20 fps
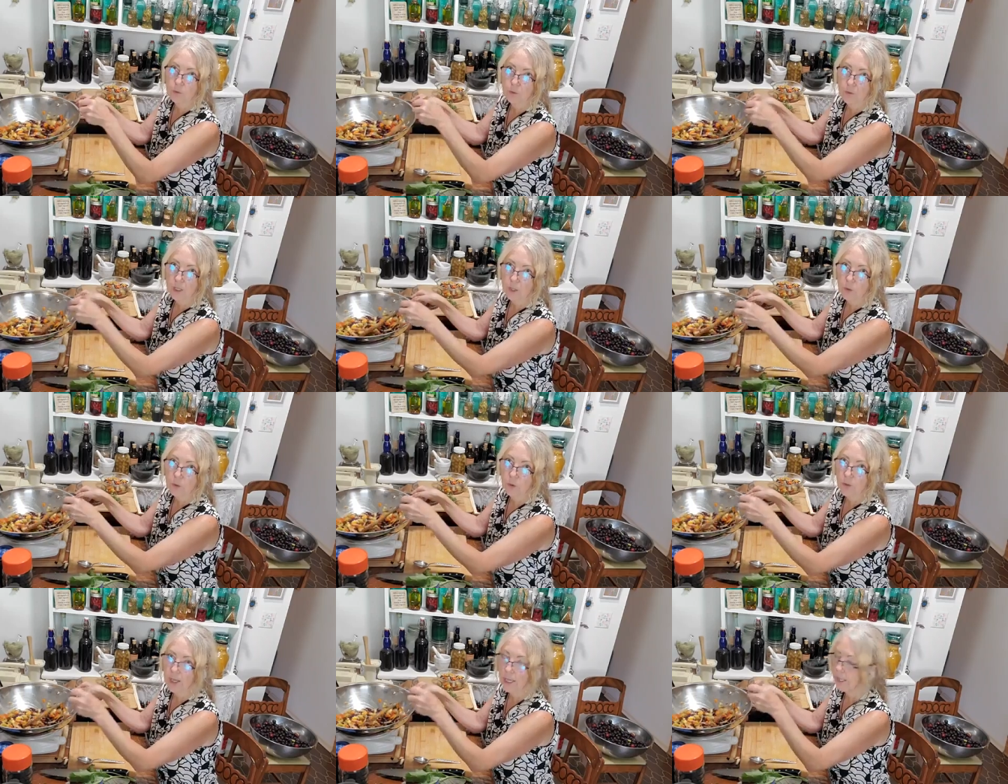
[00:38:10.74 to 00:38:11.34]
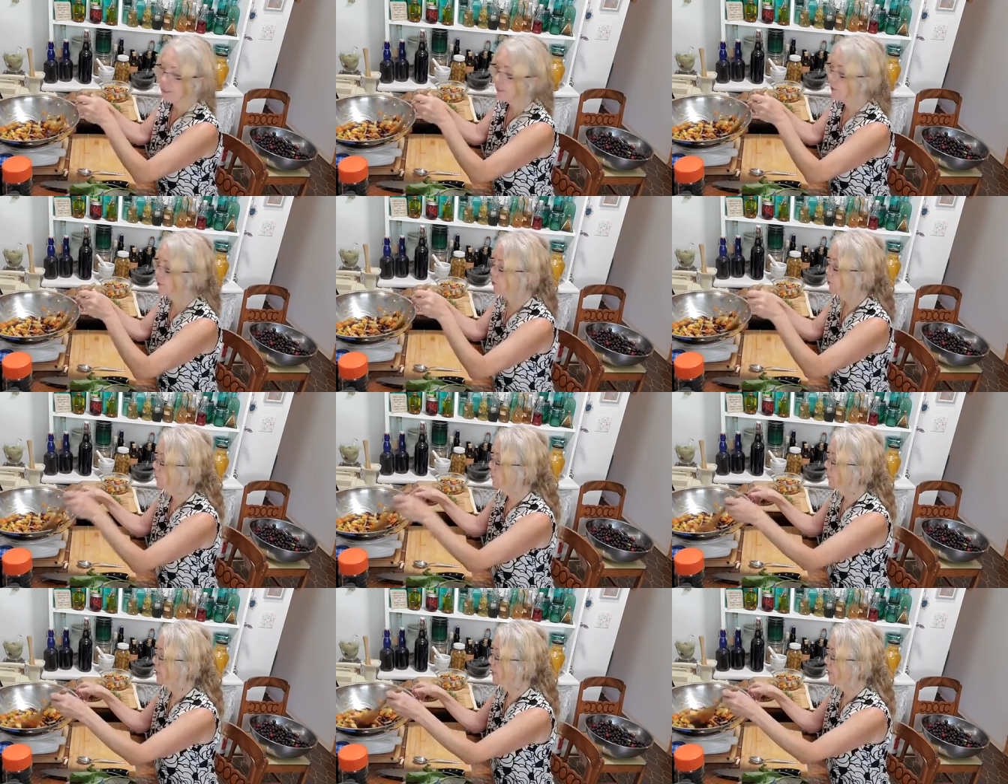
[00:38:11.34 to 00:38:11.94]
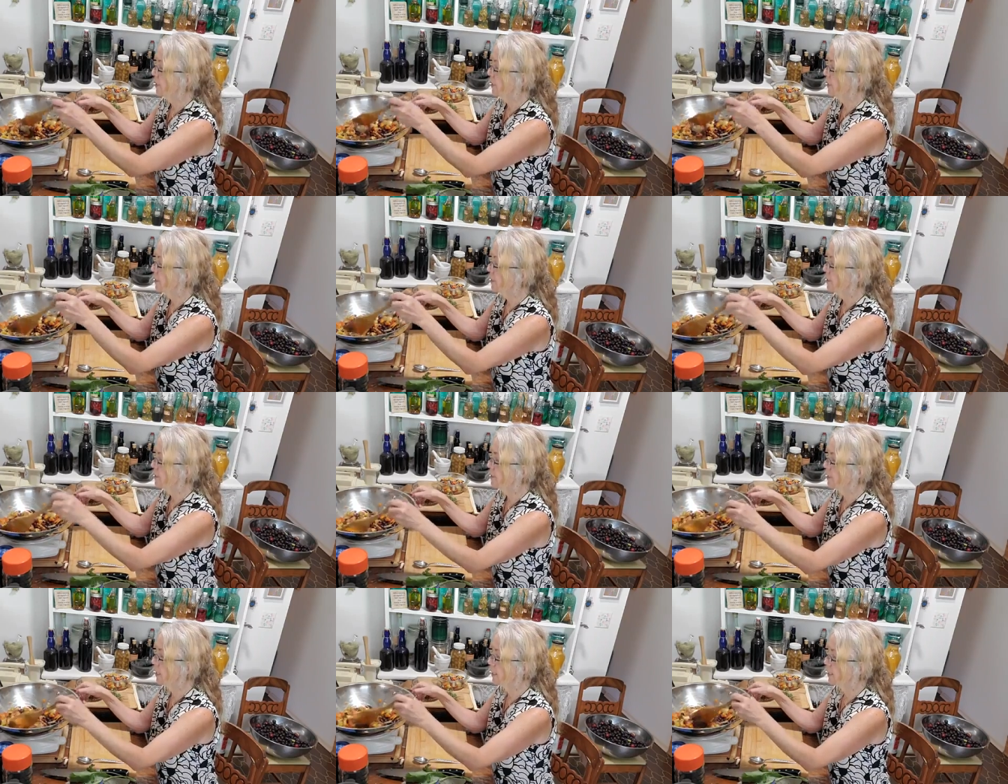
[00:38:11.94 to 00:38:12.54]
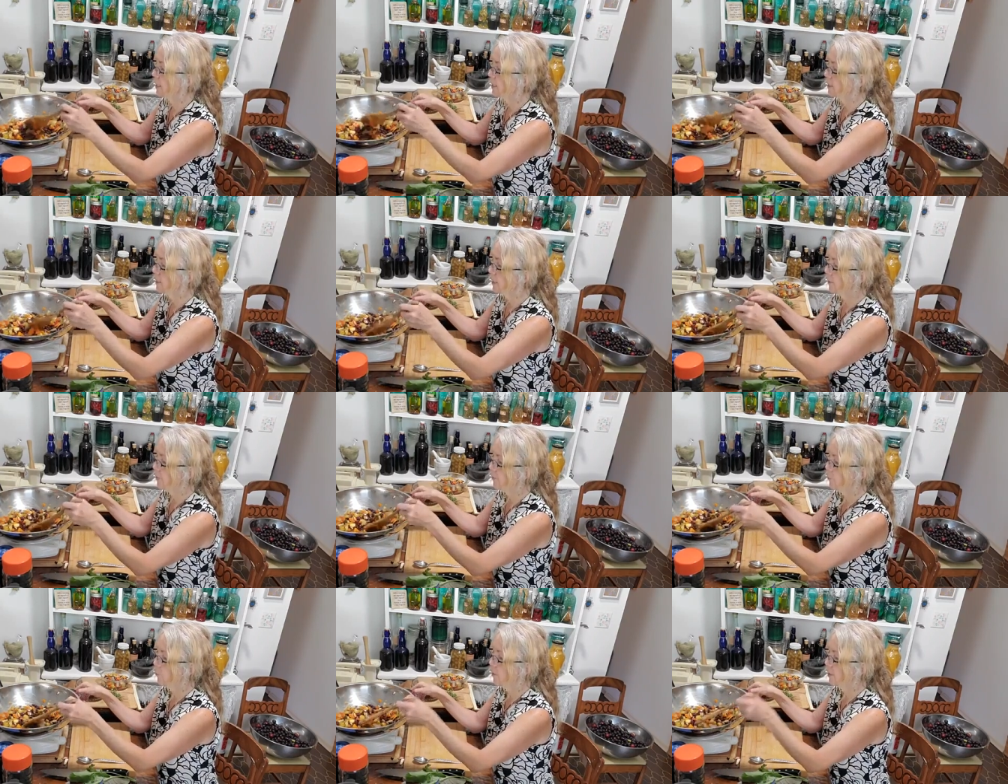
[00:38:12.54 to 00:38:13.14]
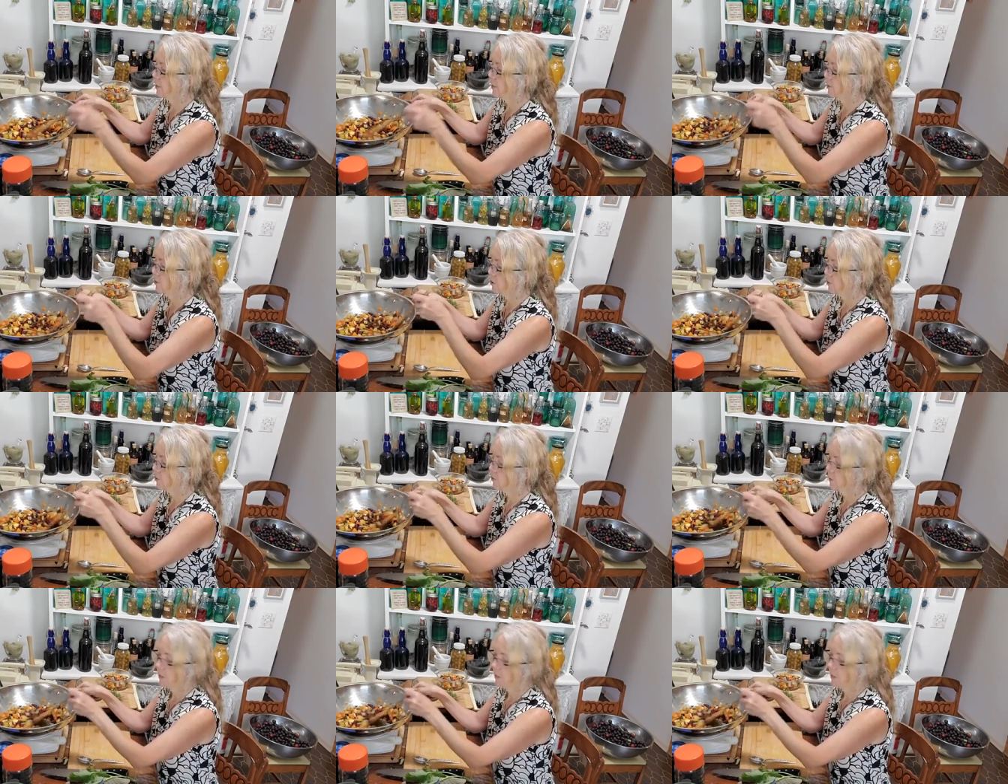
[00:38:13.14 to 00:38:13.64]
that you can do with this is, if you wanted to,